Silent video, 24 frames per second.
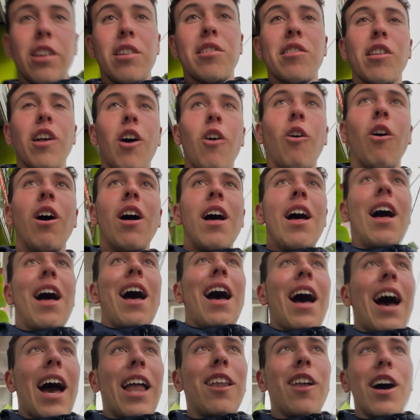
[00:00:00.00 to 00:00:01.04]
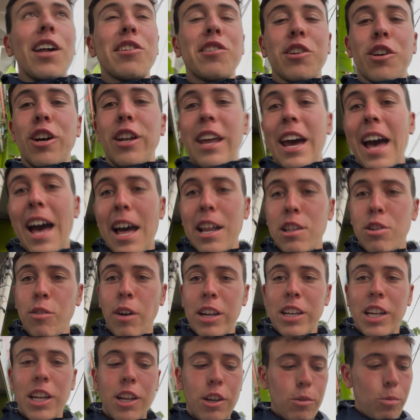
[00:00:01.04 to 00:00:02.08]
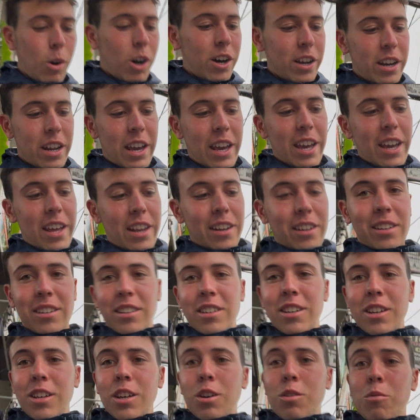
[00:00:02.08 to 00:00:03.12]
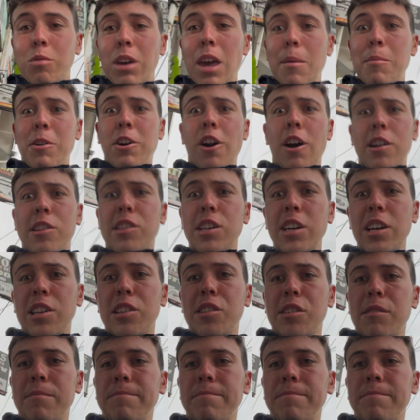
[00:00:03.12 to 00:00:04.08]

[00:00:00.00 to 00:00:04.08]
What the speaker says: So I lost a good hat, so I needed one and came across this.